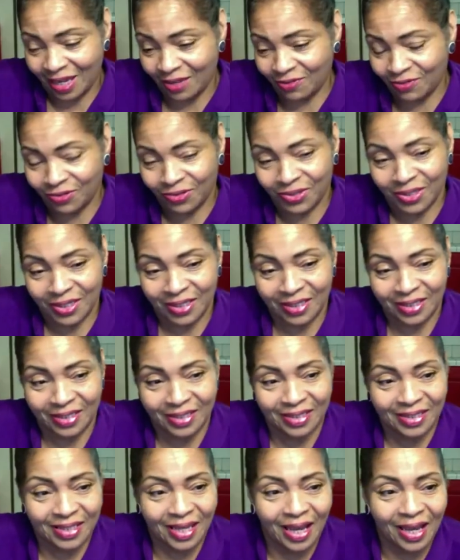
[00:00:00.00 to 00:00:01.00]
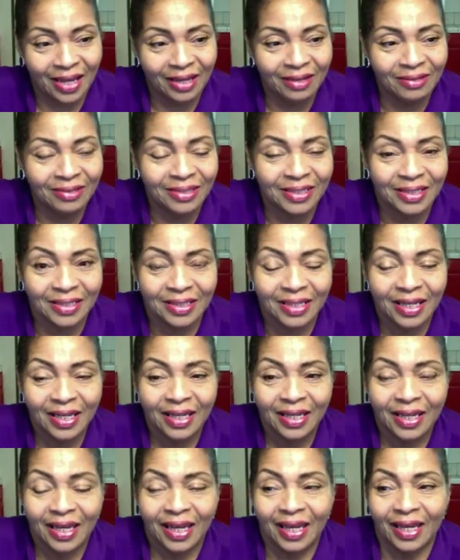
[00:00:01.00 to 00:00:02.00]
gave you these desires and
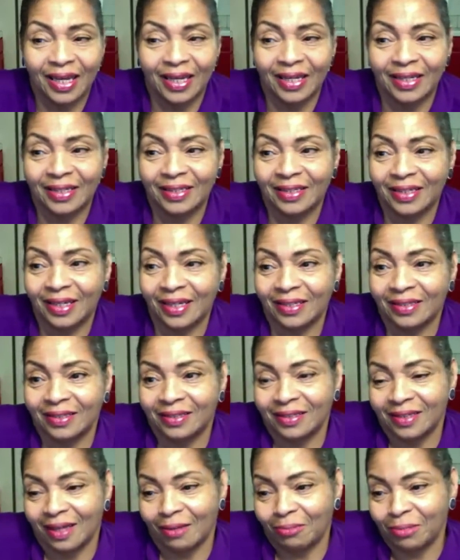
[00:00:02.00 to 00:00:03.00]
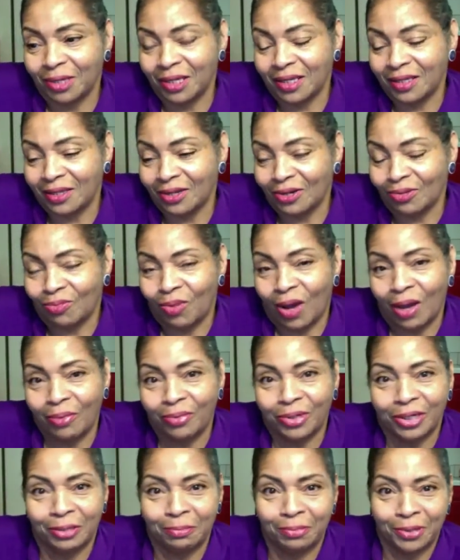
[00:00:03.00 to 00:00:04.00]
and and I mean, you know, why
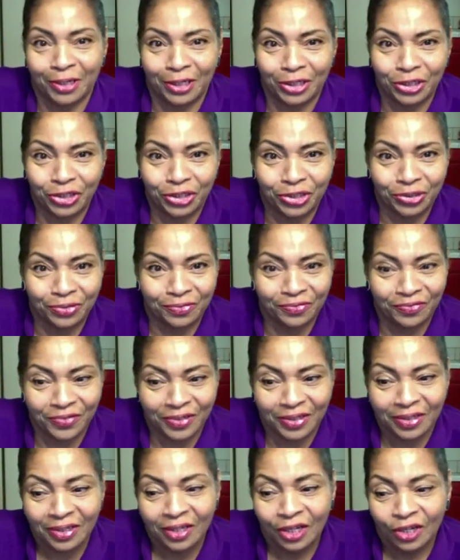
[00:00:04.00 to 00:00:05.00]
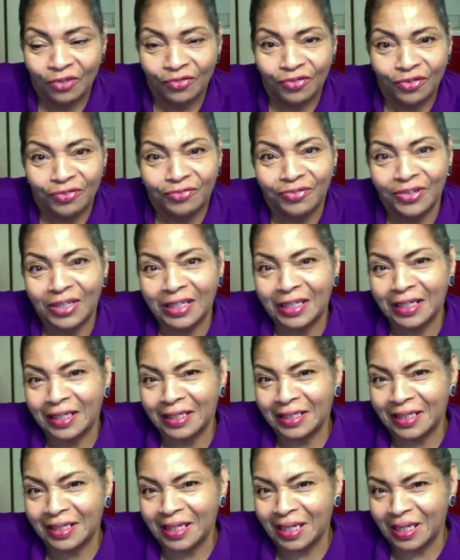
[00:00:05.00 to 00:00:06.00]
would he punish you for fulfilling a
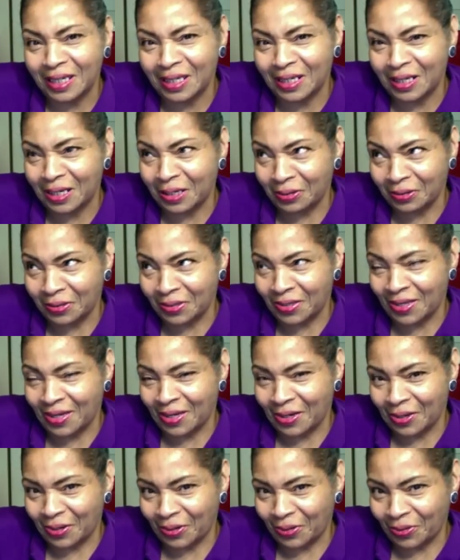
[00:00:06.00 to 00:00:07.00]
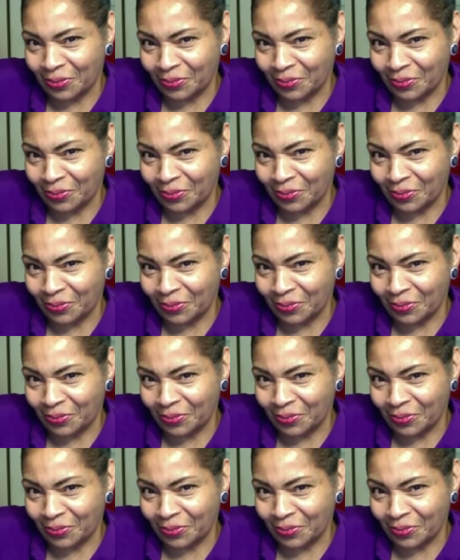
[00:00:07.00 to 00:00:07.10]
need here or there?